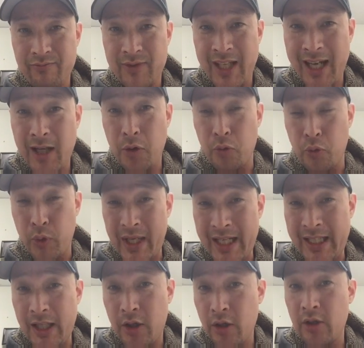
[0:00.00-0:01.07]
take a
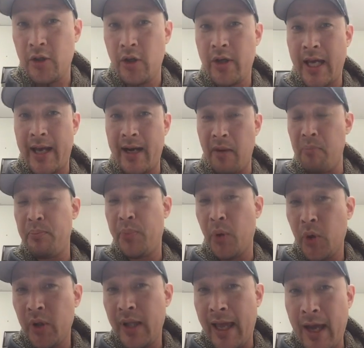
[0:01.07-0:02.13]
really good look at it.
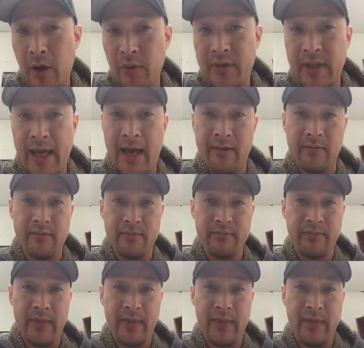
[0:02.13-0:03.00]
Pull out that,